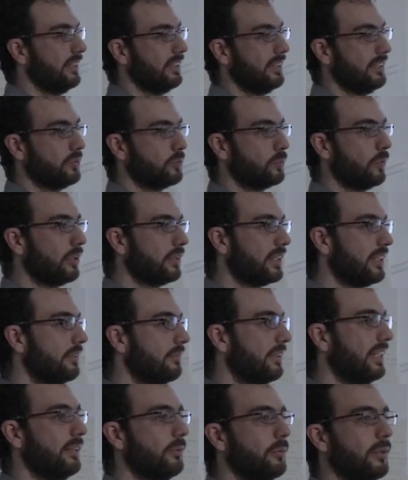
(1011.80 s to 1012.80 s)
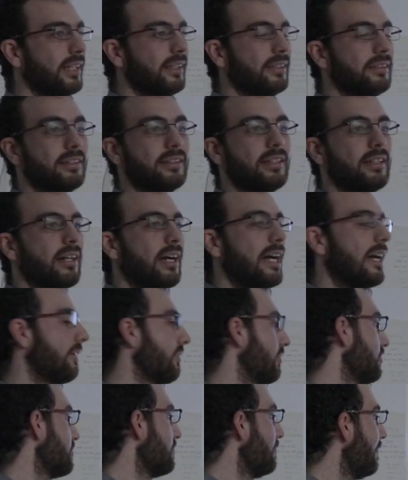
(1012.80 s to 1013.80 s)
It's working really well
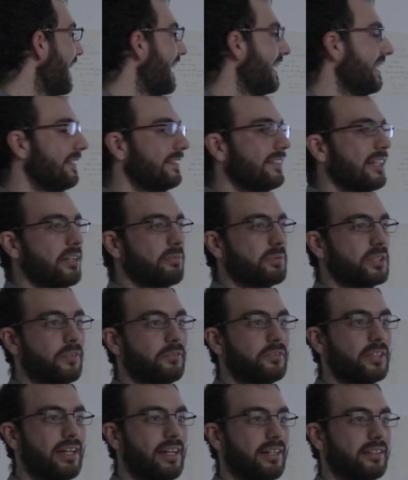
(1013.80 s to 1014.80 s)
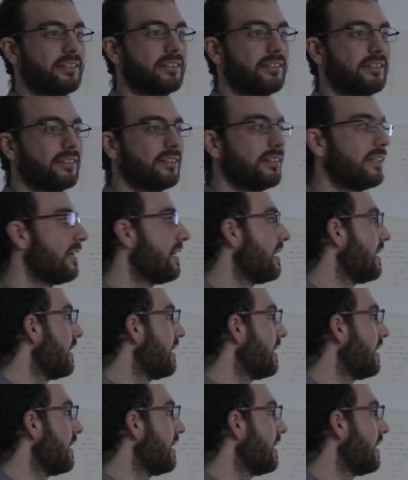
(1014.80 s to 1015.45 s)
across many types of texts.